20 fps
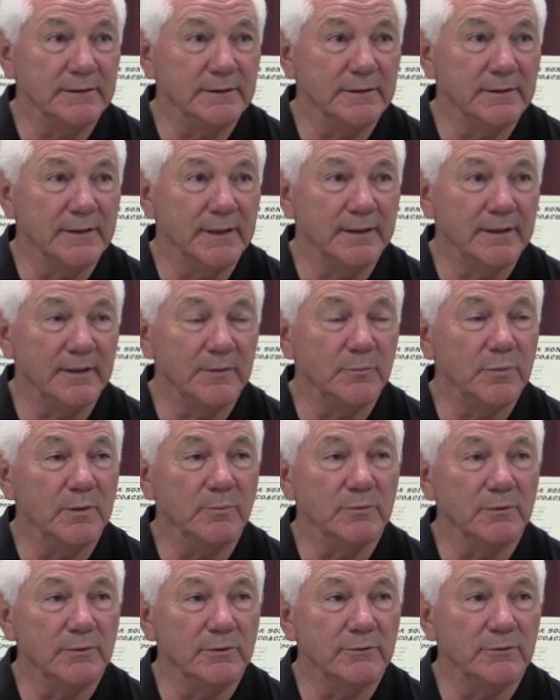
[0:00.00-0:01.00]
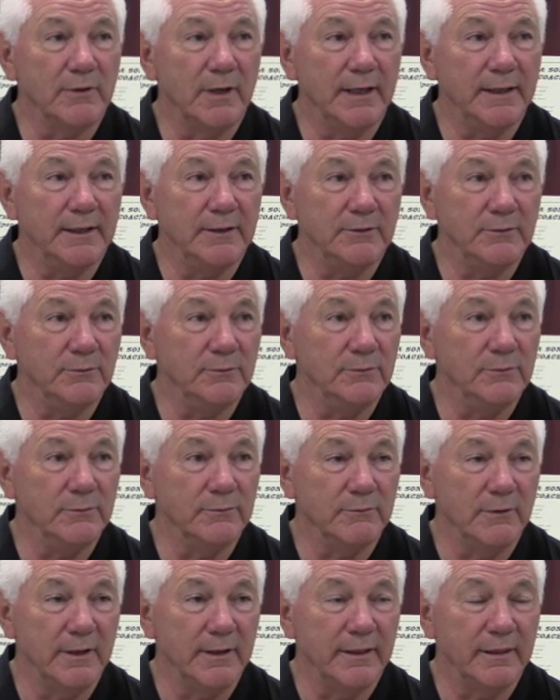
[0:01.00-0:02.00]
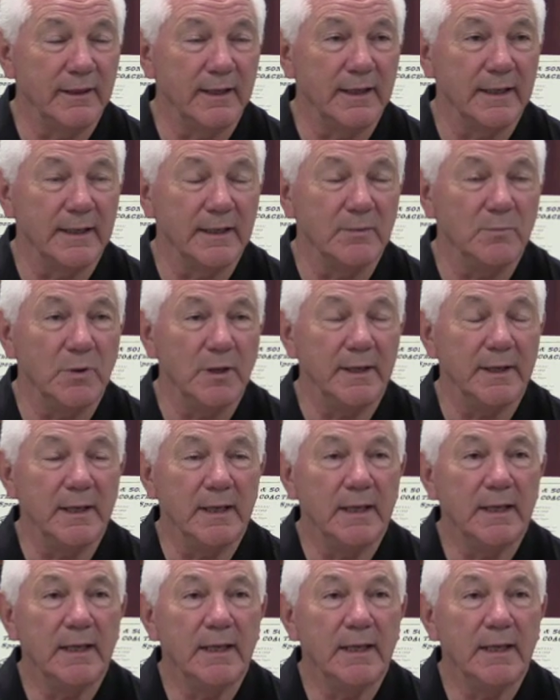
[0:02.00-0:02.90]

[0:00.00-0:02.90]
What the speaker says: and I think people are trying to do the right thing. But